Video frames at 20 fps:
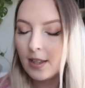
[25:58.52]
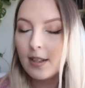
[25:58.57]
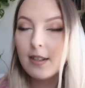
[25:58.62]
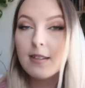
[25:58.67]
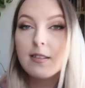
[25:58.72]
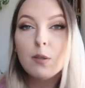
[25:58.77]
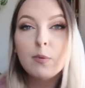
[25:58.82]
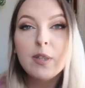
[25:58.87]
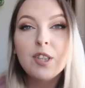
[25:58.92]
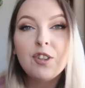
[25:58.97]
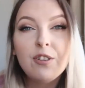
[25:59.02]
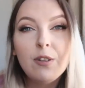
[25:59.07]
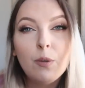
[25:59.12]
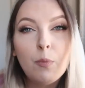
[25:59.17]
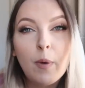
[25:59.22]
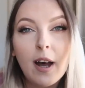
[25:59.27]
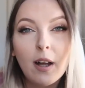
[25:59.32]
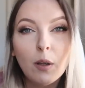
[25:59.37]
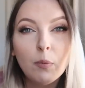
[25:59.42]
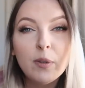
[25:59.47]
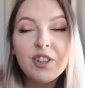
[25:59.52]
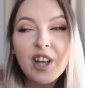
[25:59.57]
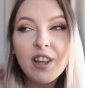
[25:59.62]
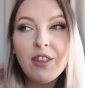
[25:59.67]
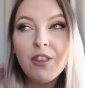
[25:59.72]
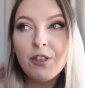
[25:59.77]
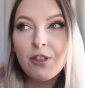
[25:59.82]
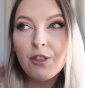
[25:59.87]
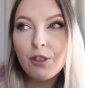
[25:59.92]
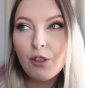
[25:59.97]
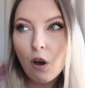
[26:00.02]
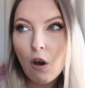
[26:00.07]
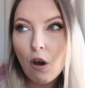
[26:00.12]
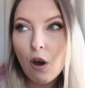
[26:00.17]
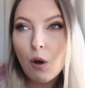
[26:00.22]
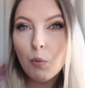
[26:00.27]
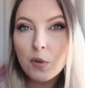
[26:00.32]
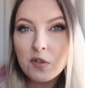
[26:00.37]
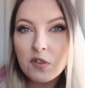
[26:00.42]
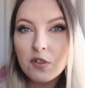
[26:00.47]
it's The Witch in the Well, which I
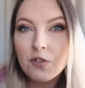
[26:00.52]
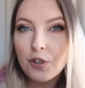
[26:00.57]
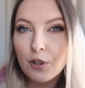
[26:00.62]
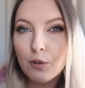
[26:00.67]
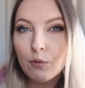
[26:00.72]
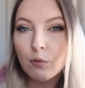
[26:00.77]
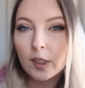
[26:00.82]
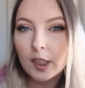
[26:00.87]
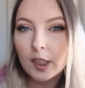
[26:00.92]
thought was a new